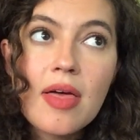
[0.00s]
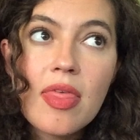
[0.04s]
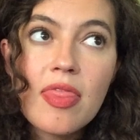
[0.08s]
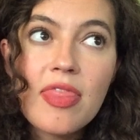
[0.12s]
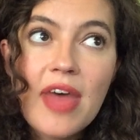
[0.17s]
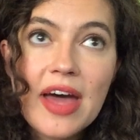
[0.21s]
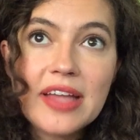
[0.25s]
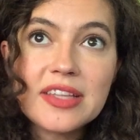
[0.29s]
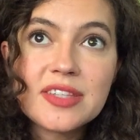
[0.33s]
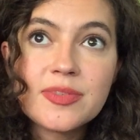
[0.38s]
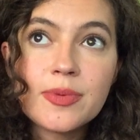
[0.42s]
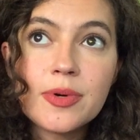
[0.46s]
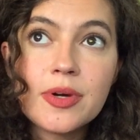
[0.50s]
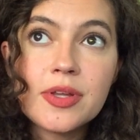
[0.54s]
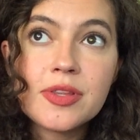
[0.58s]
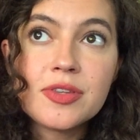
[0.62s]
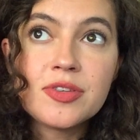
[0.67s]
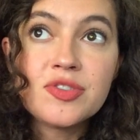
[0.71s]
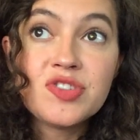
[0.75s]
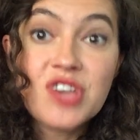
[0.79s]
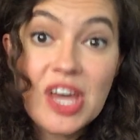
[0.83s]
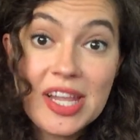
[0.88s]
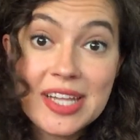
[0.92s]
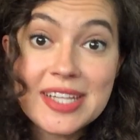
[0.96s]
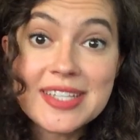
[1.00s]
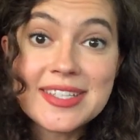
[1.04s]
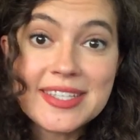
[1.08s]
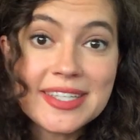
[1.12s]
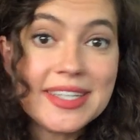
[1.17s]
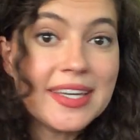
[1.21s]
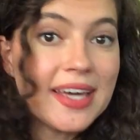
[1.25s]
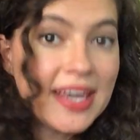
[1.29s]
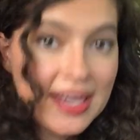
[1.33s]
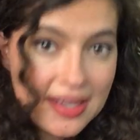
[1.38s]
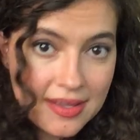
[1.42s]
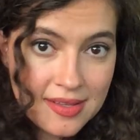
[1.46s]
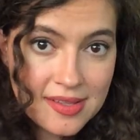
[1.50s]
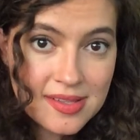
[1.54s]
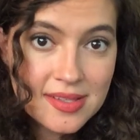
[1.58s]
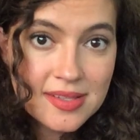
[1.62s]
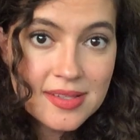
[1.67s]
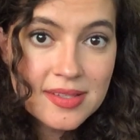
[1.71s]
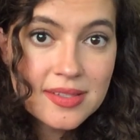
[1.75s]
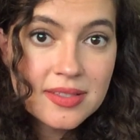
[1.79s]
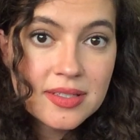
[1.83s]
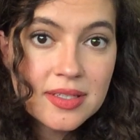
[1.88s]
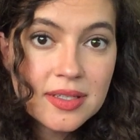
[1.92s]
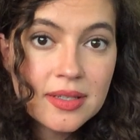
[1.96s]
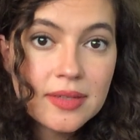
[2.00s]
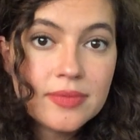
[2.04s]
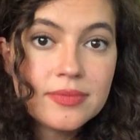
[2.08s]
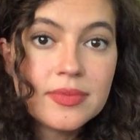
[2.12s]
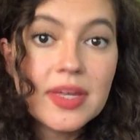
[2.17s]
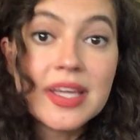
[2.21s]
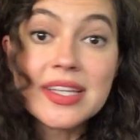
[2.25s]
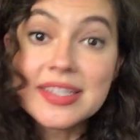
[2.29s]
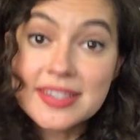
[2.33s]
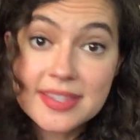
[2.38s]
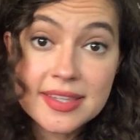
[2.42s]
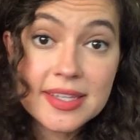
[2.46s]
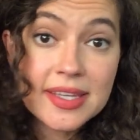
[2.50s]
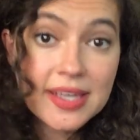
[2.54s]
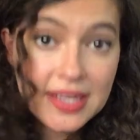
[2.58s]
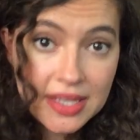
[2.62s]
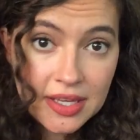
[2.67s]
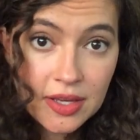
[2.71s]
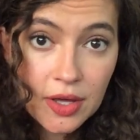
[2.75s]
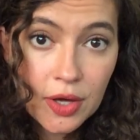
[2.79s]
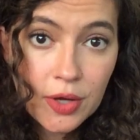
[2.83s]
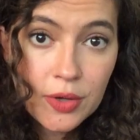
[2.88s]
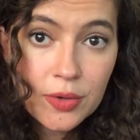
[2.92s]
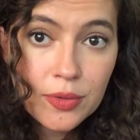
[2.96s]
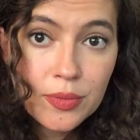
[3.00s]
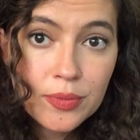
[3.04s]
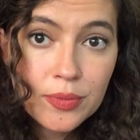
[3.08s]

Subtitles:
That's what jealousy is. It's the ego.